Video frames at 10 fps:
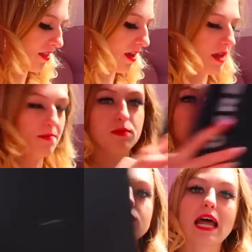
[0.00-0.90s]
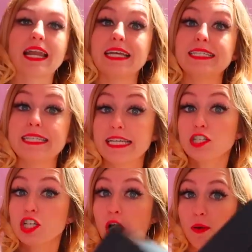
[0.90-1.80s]
that I bought, and I
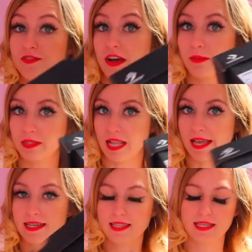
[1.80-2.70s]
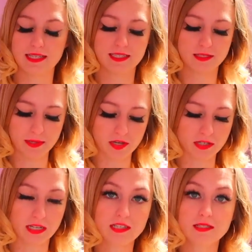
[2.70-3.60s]
didn't know if I would like these, to be
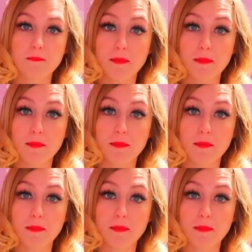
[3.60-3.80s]
honest,